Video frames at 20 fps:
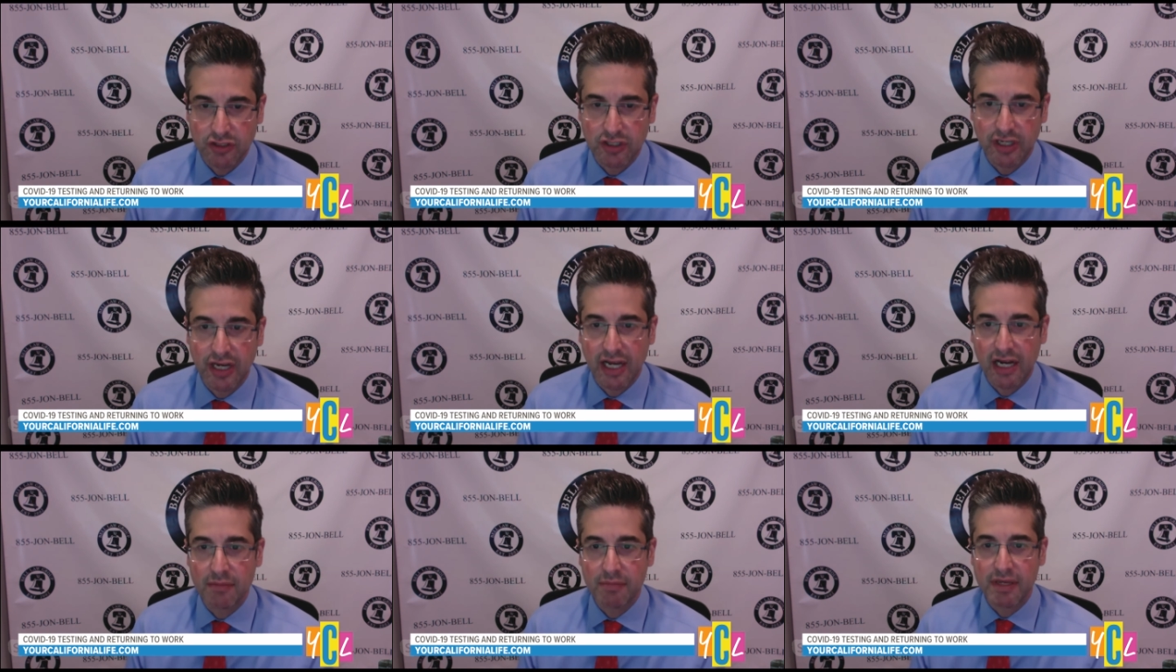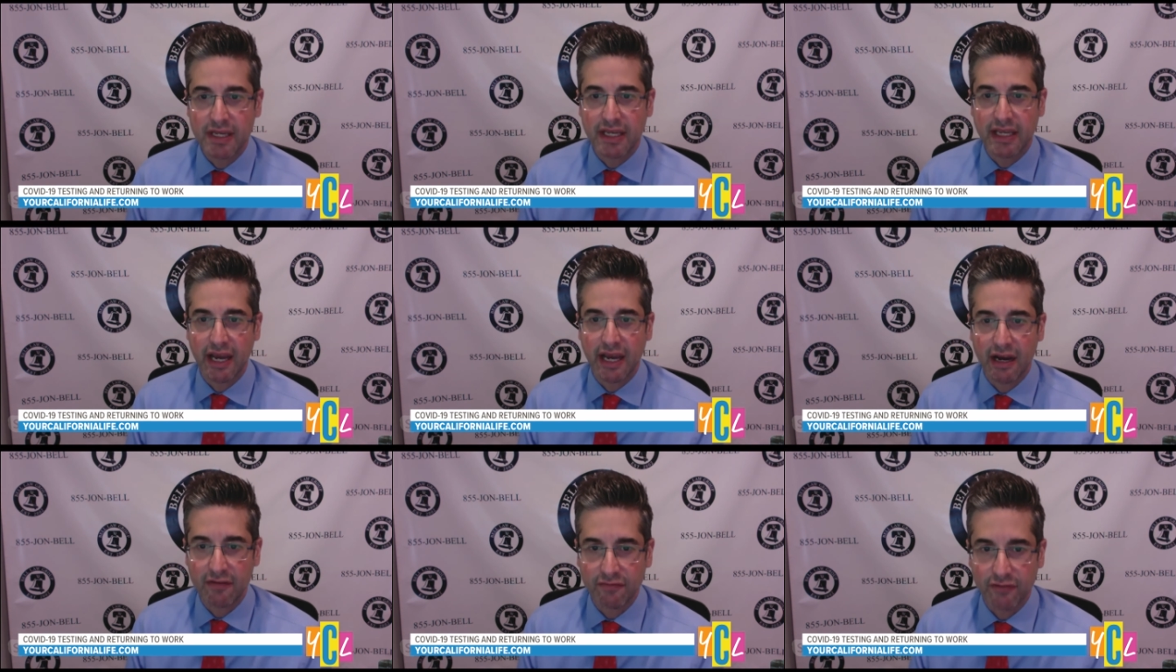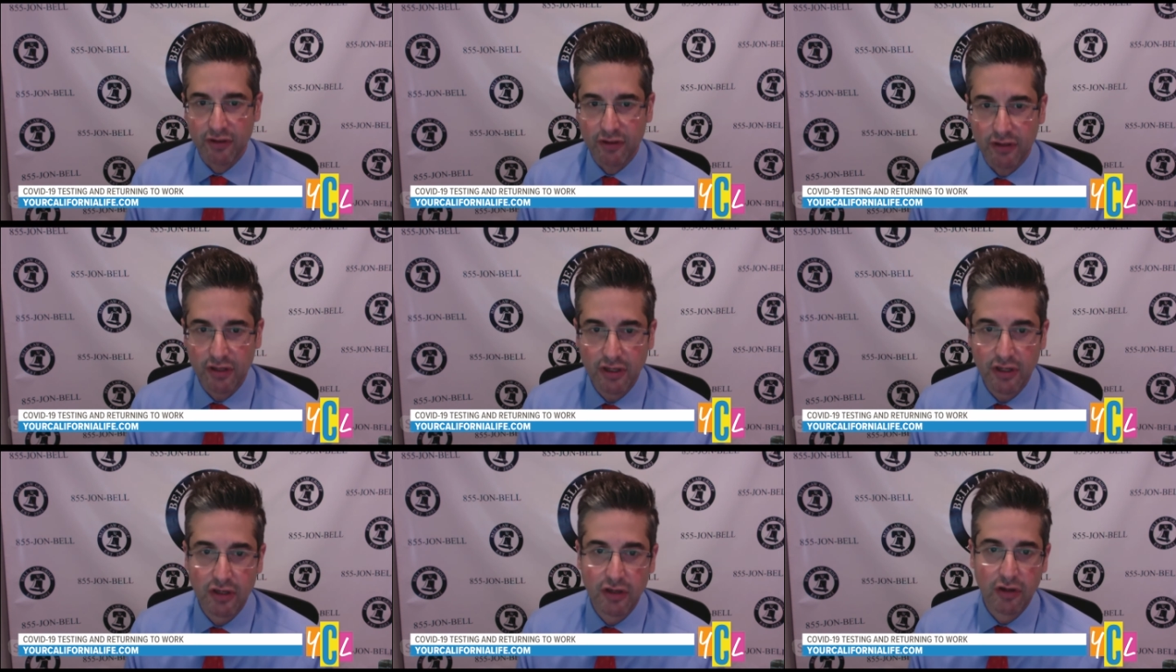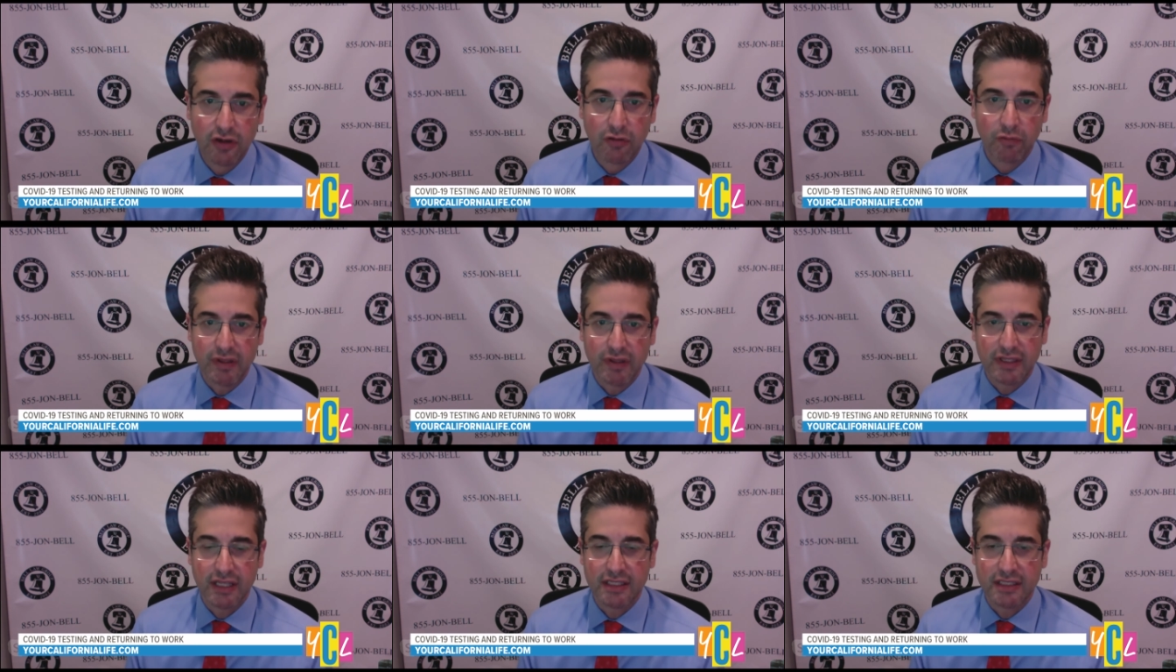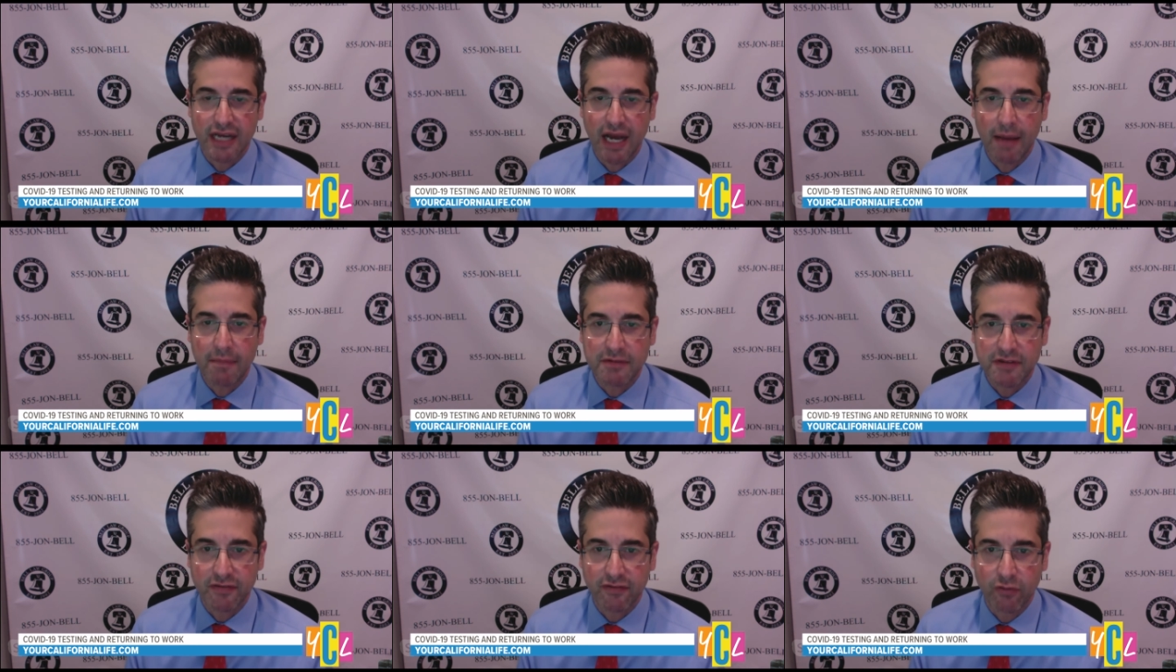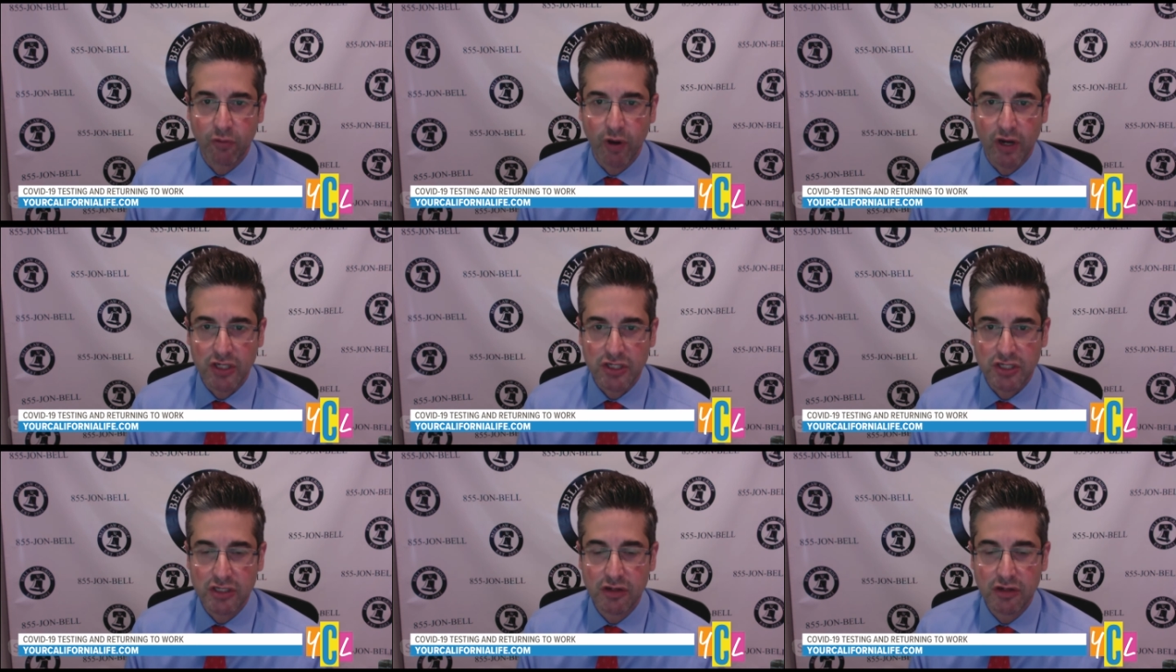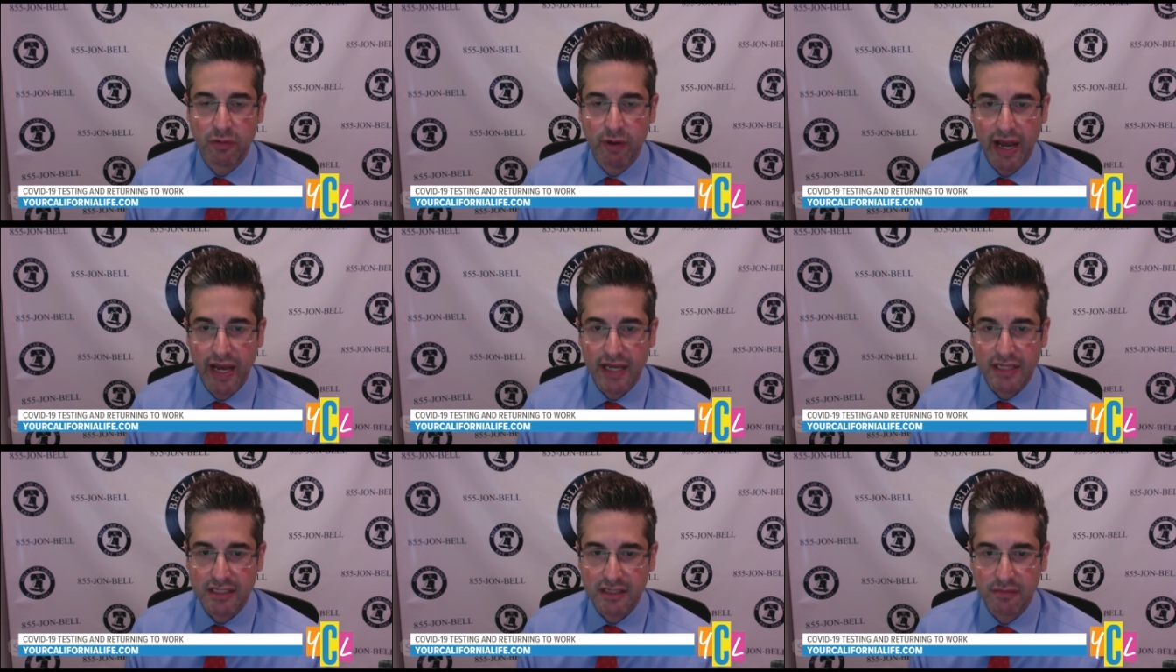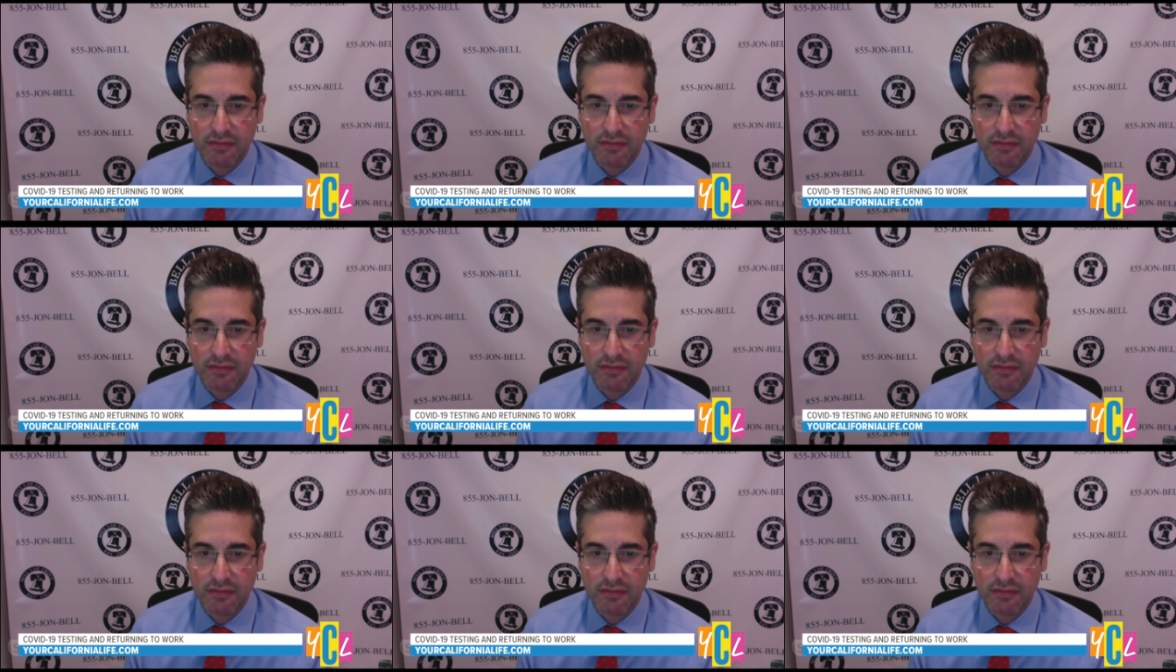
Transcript: So you got to be careful with the types of question you ask